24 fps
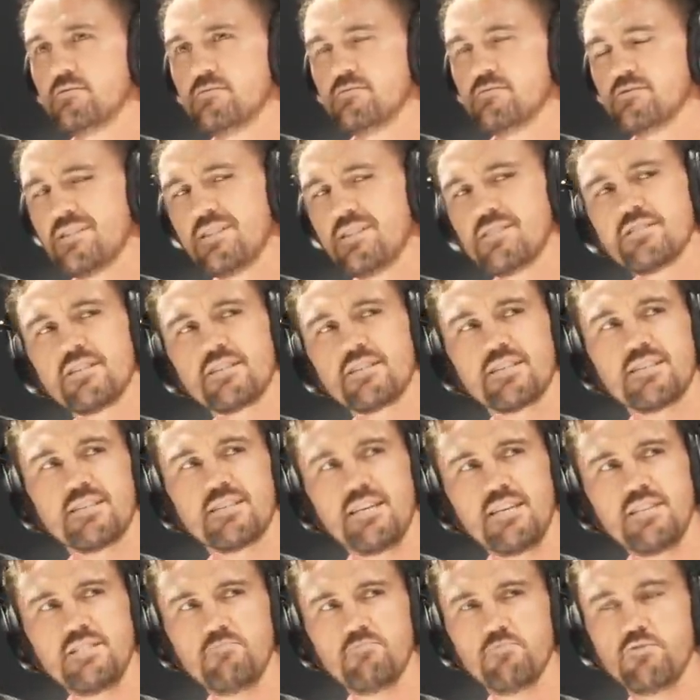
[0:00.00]
So it's like a
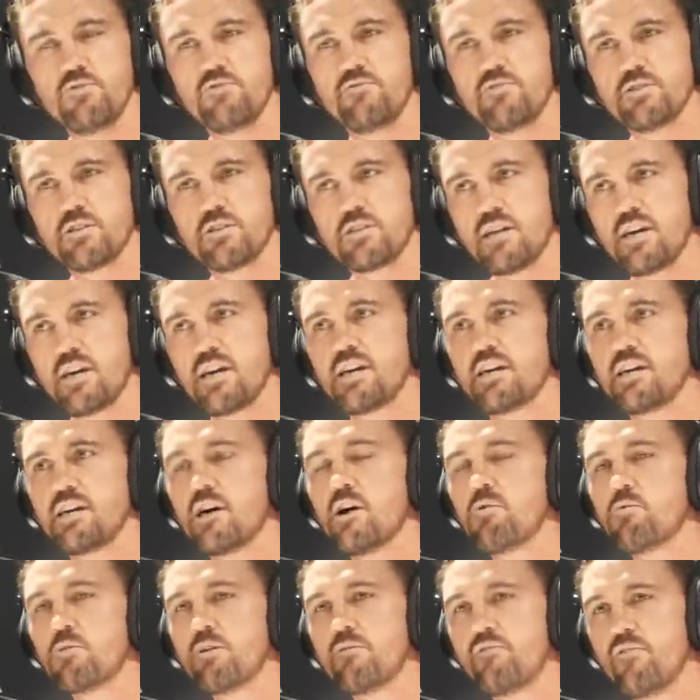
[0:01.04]
kids' movie. He's like, "Yeah, yeah,
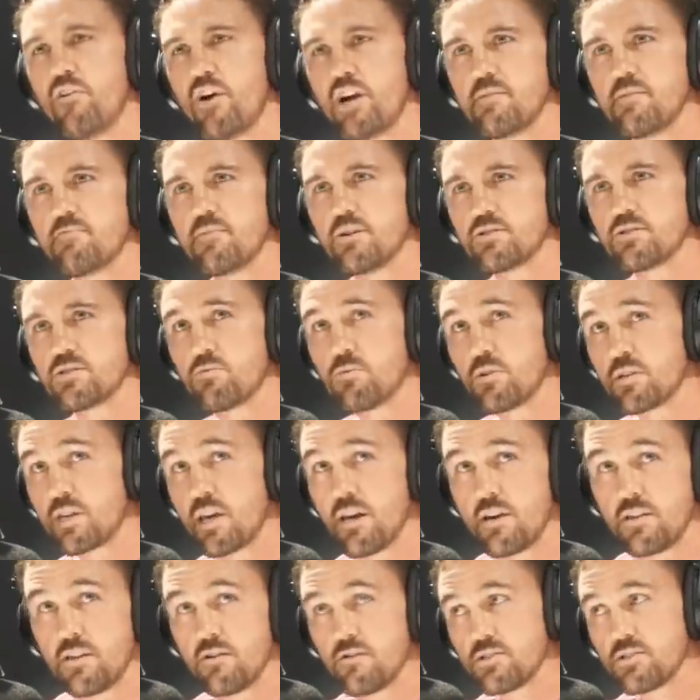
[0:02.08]
I want to fight him though. So I want to
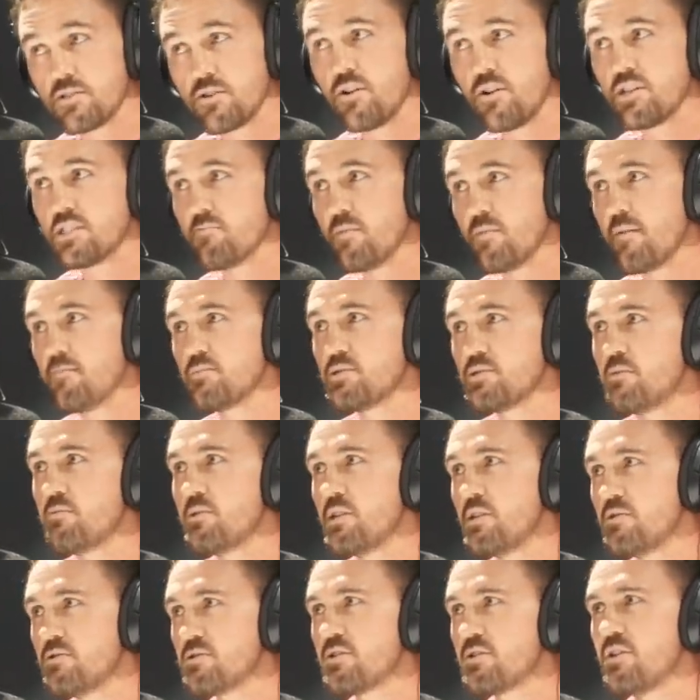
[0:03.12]
go there and size him up and see what
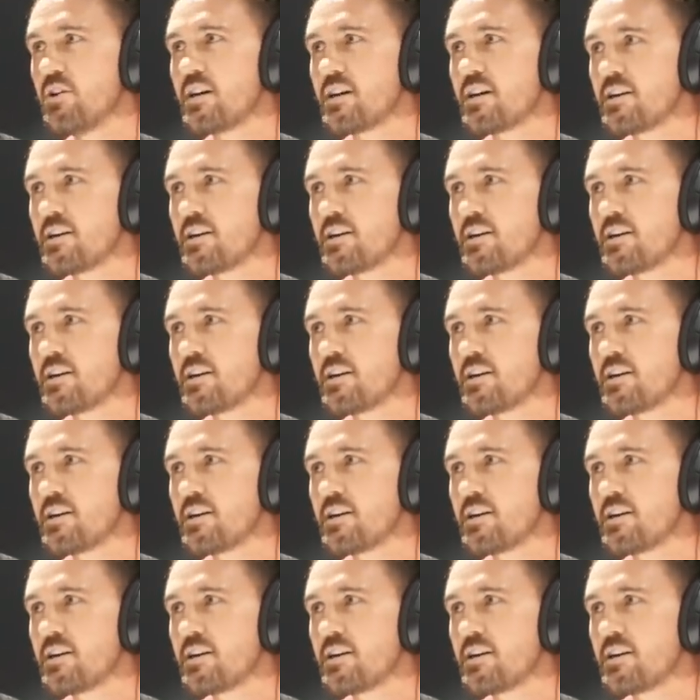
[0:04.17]
he looks like."